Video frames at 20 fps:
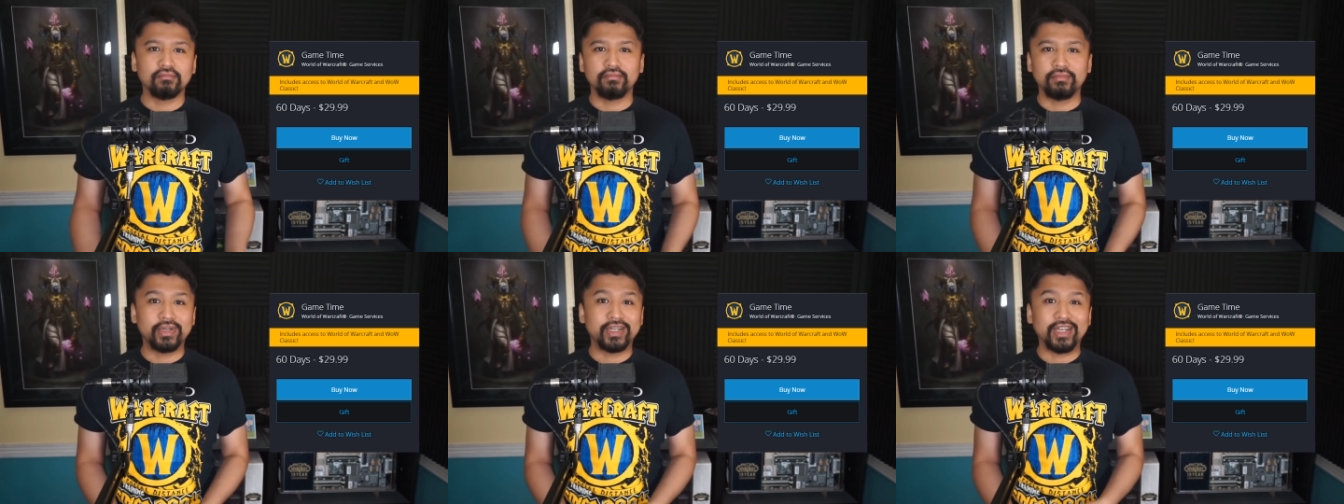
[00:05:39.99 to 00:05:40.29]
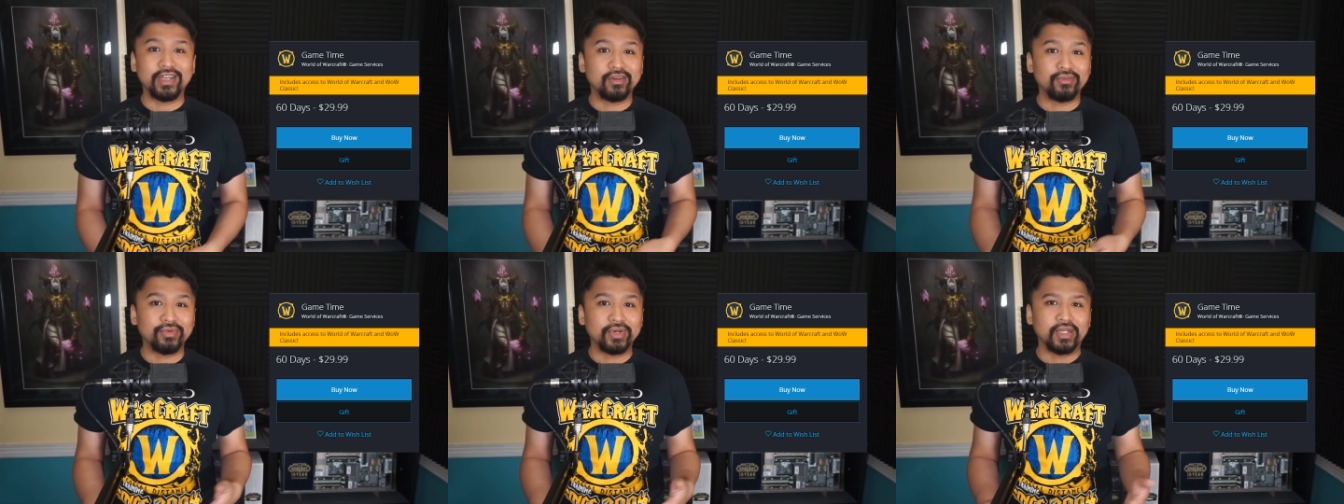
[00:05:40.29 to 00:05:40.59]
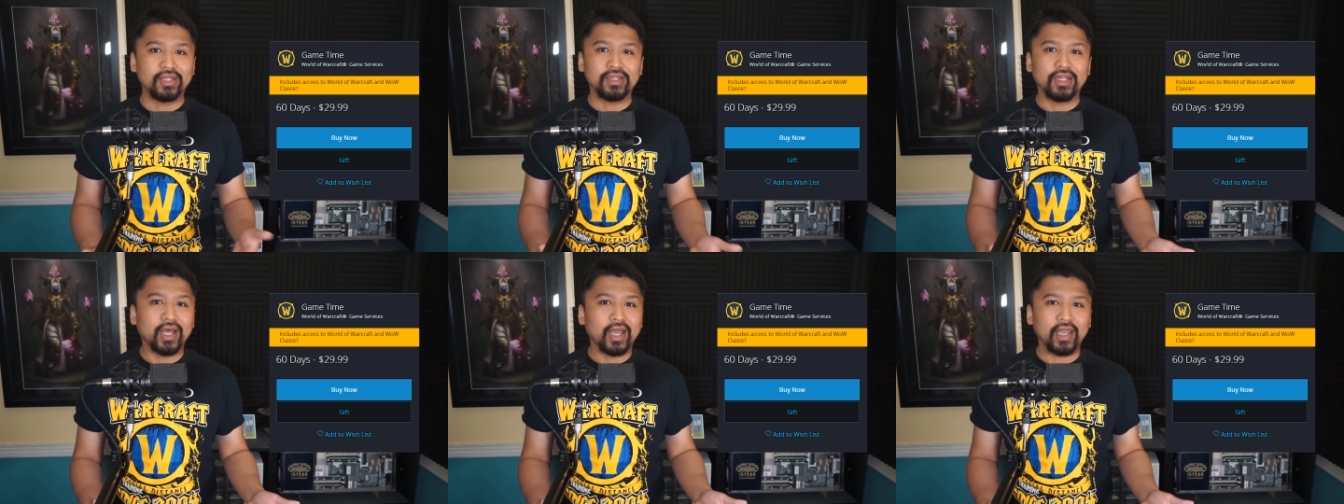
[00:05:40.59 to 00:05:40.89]
But in
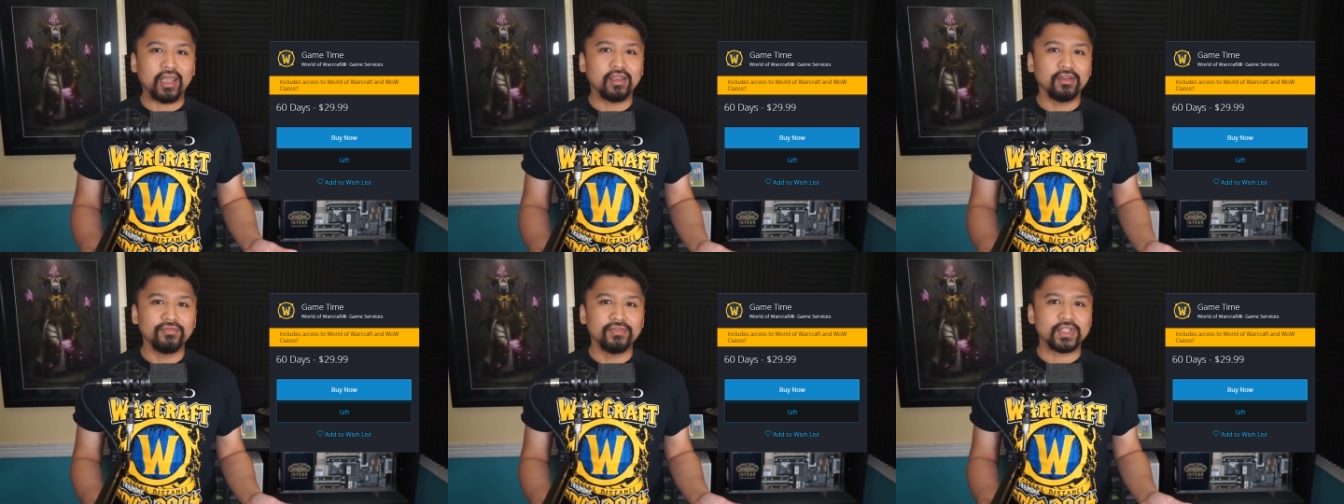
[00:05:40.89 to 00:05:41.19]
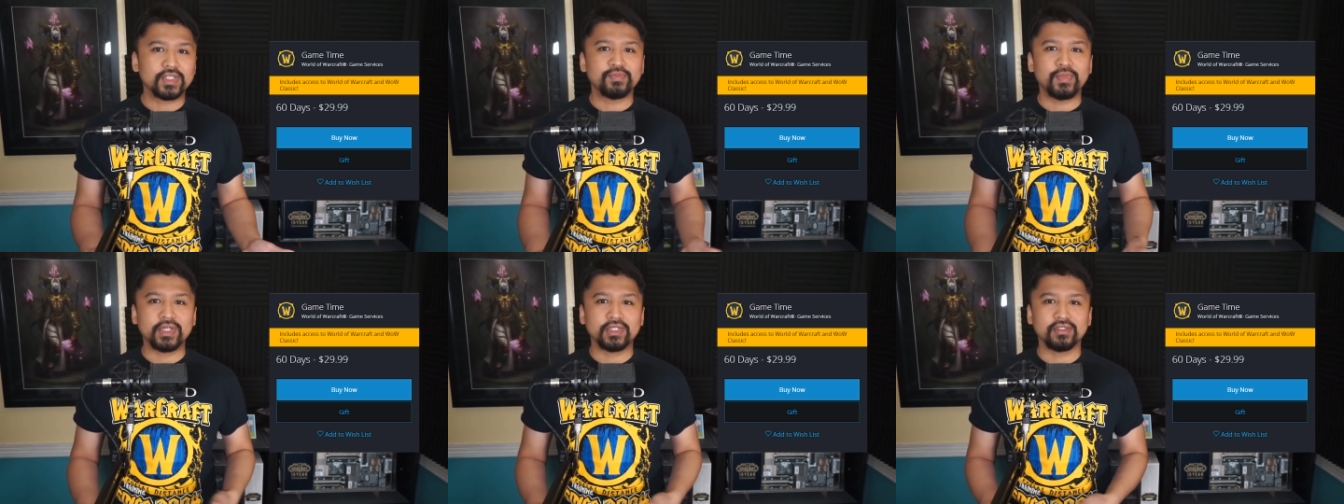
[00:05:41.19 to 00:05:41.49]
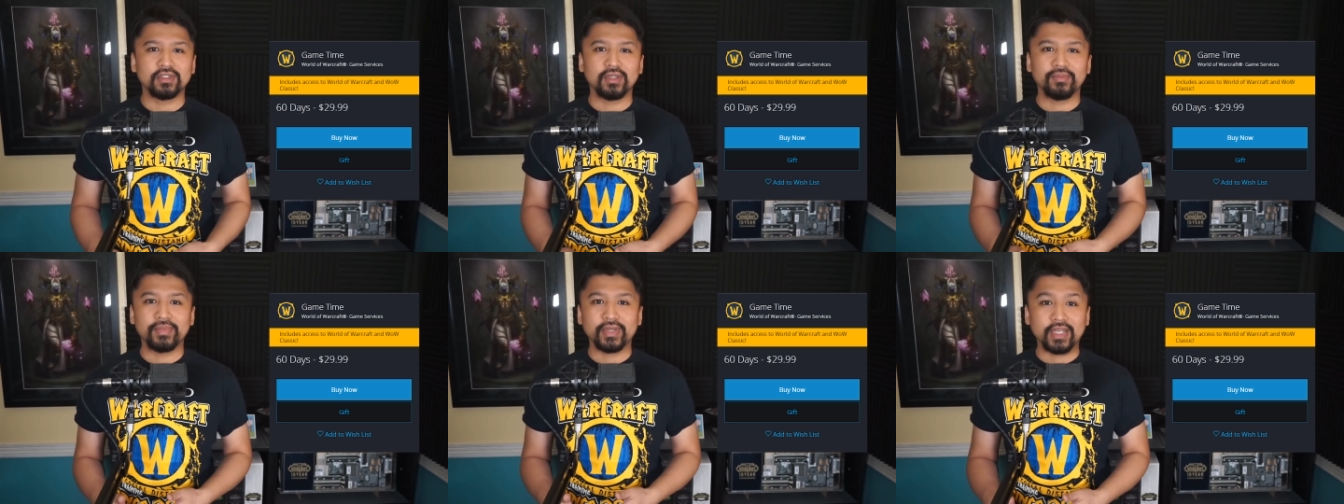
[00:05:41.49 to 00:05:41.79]
real life,
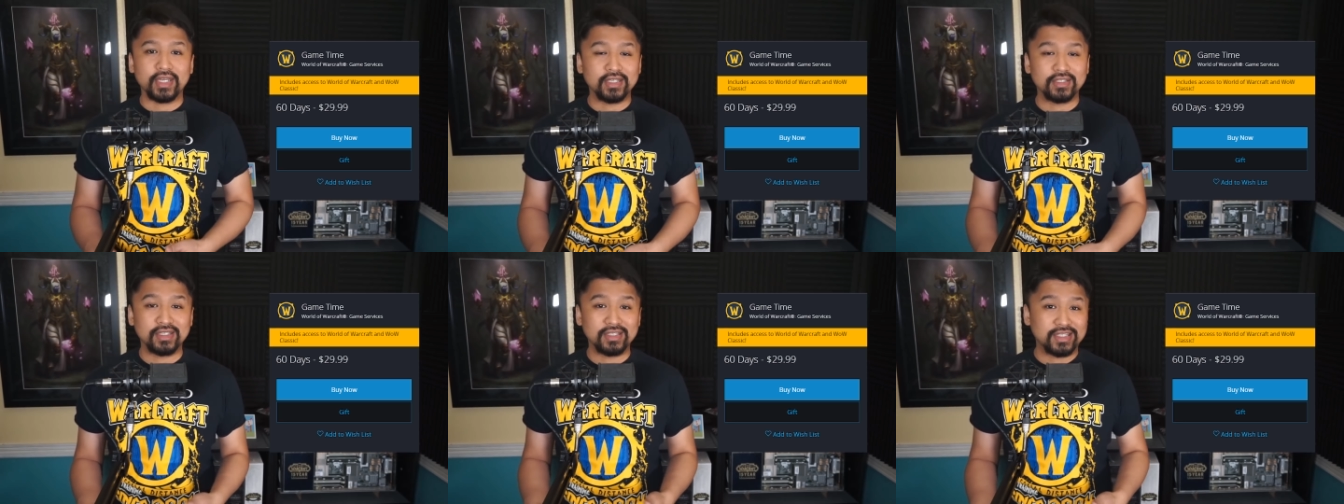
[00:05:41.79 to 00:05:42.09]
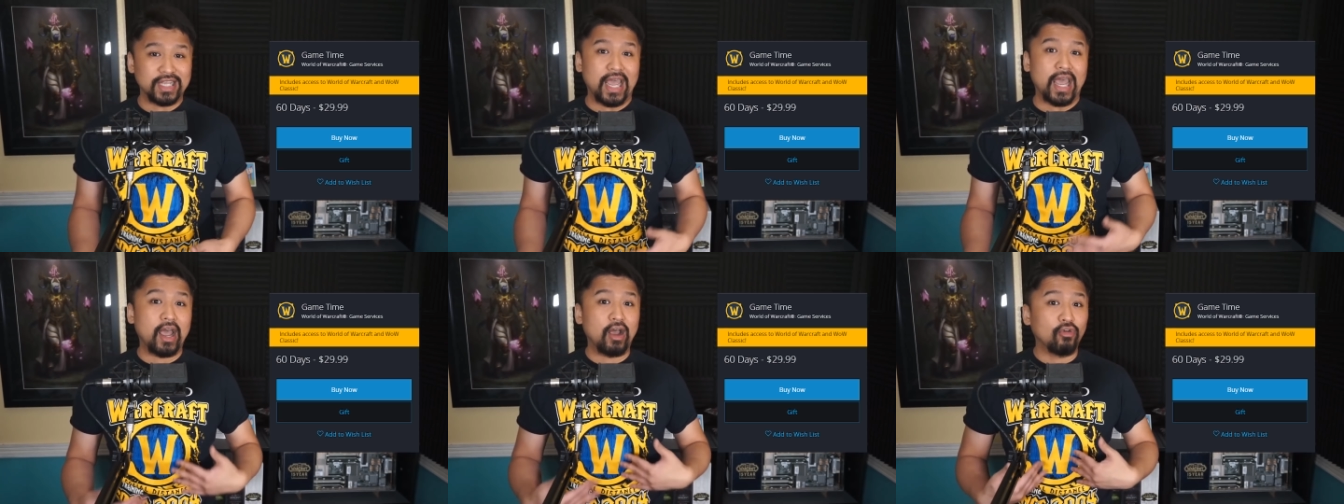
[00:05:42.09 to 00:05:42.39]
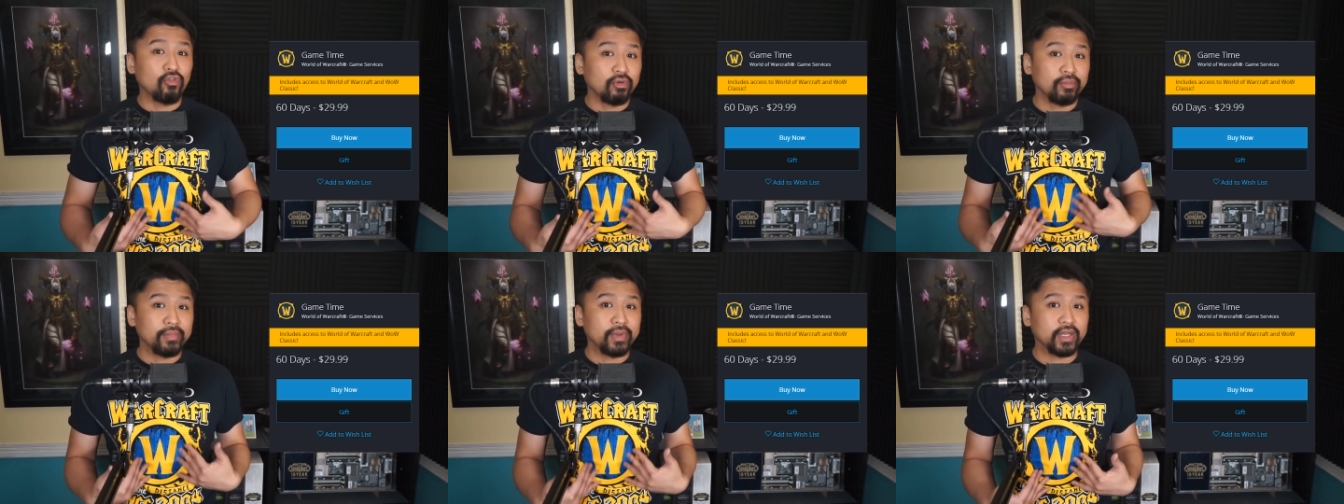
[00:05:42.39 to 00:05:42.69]
especially because it's
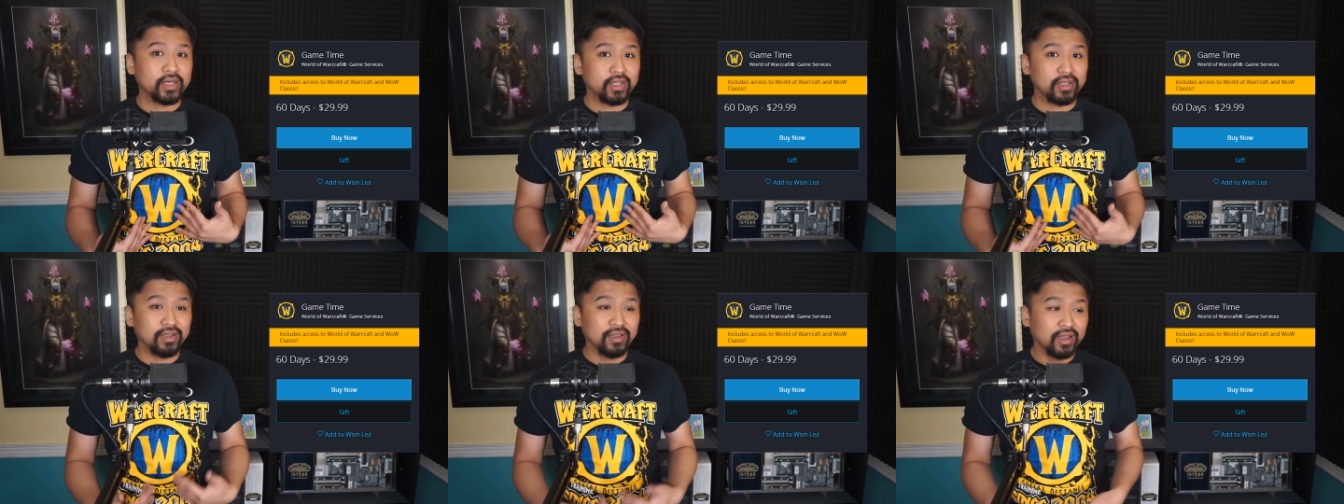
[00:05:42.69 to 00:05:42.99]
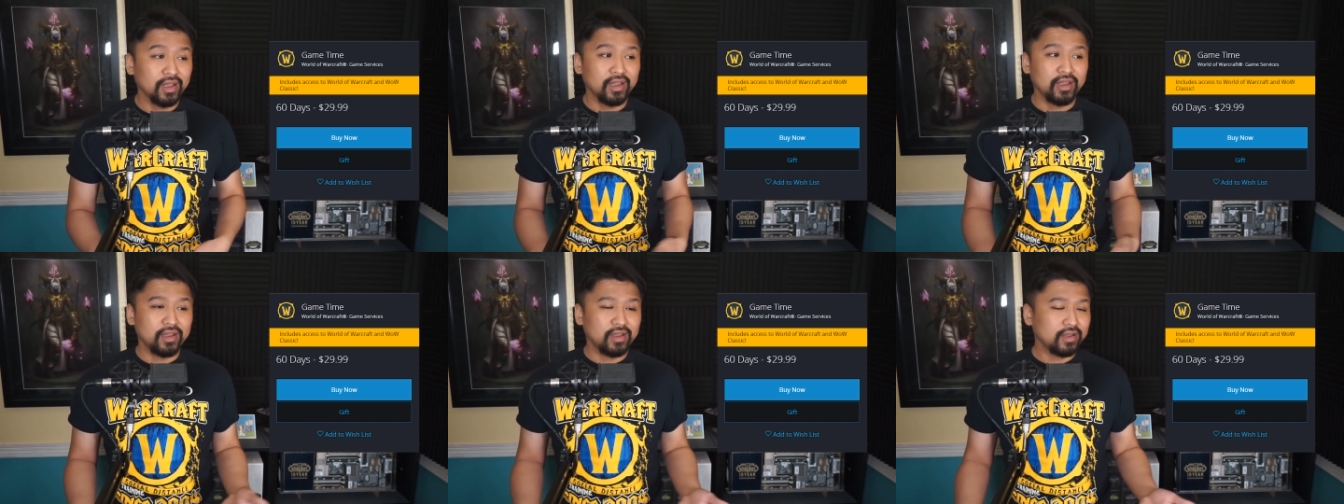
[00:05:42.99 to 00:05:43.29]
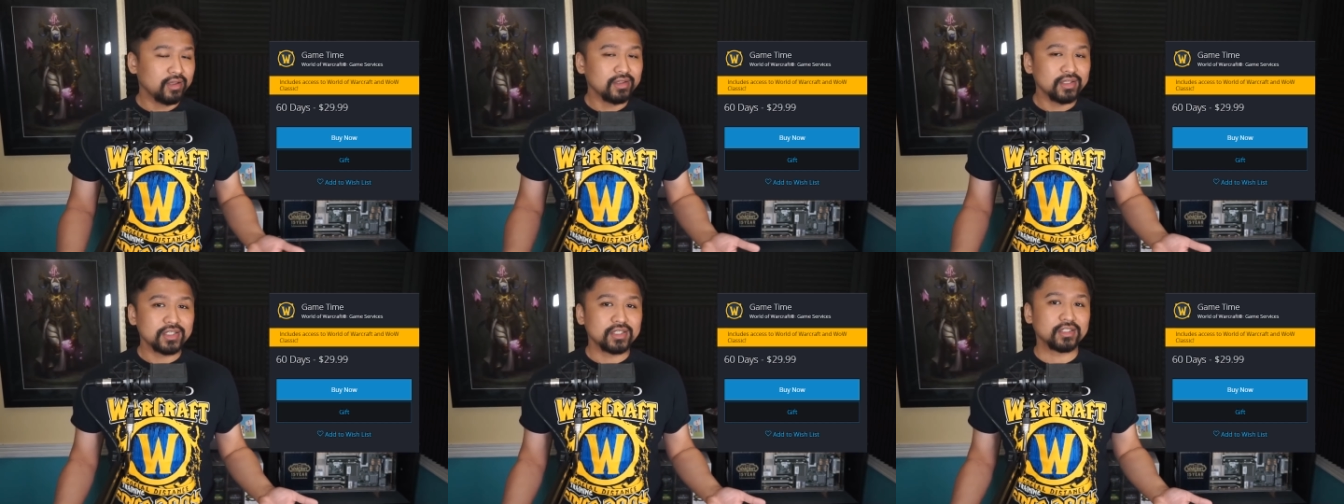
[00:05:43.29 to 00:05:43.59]
our money,
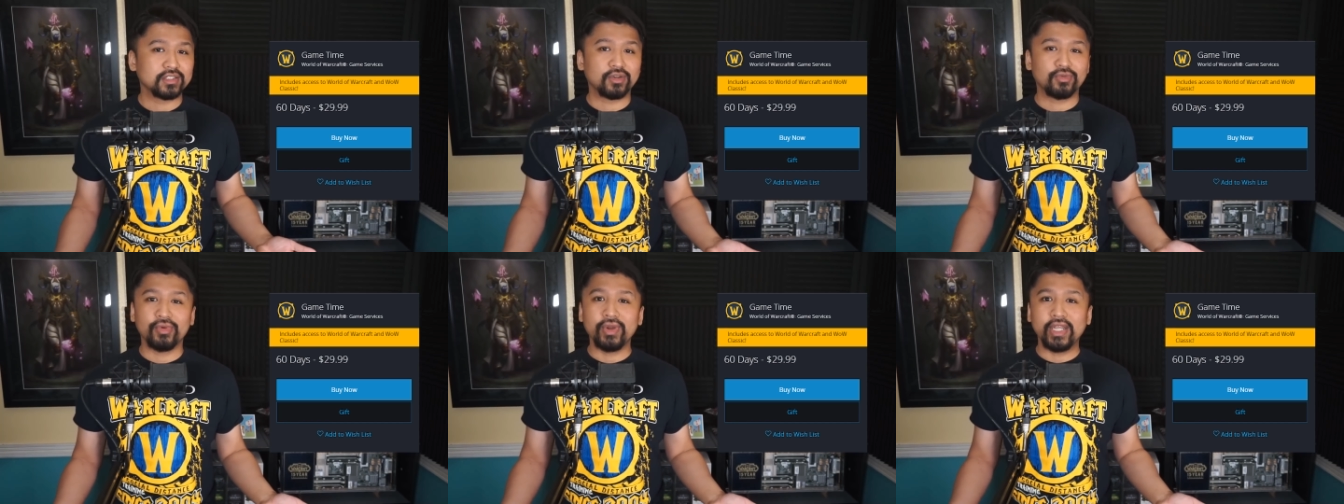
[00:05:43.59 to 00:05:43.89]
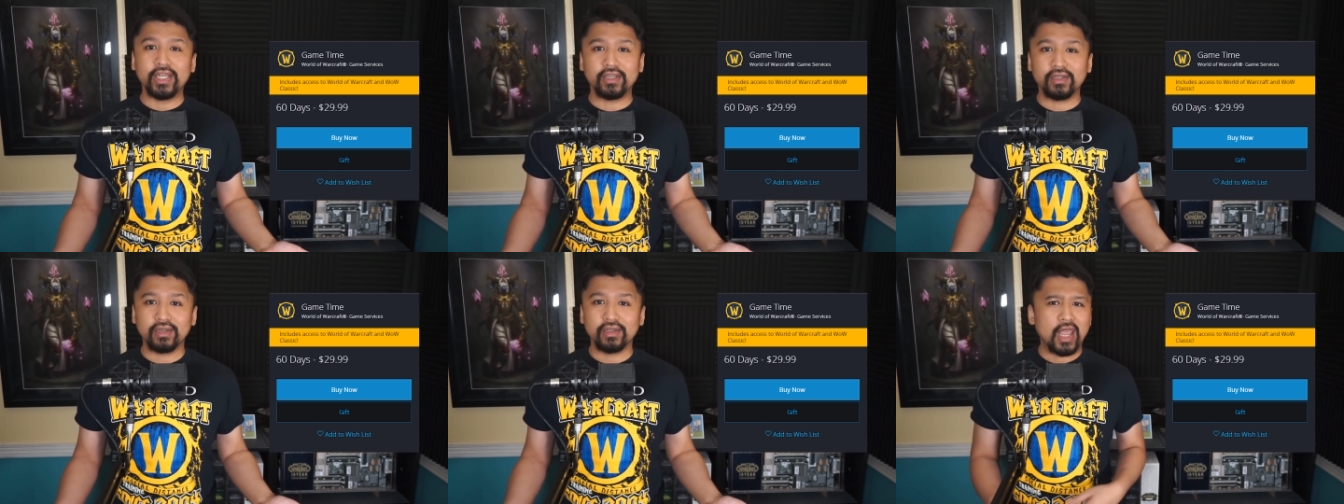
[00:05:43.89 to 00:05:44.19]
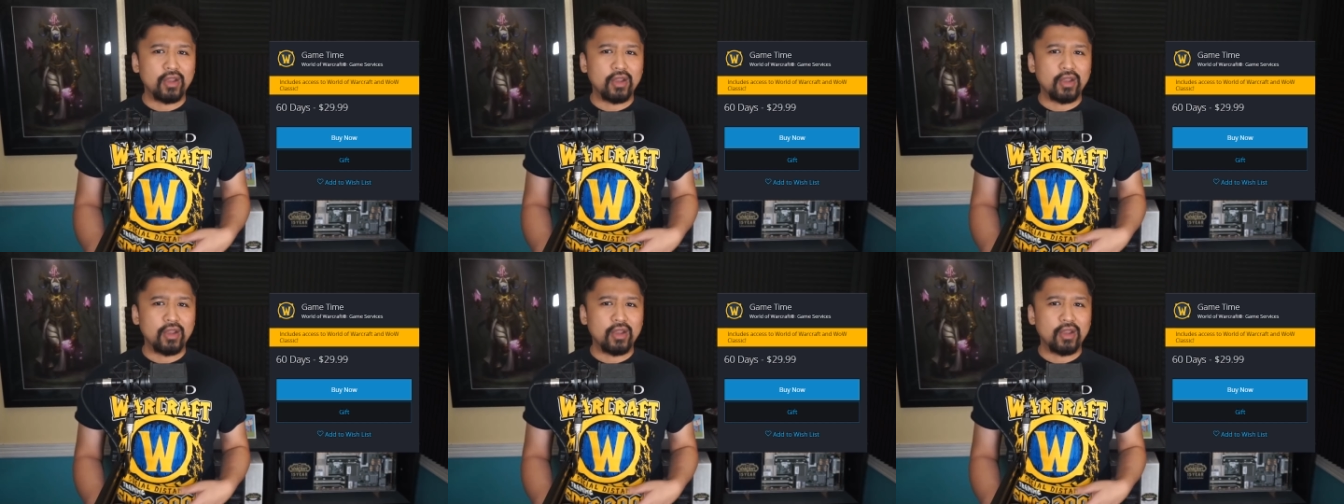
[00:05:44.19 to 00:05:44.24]
this is greed.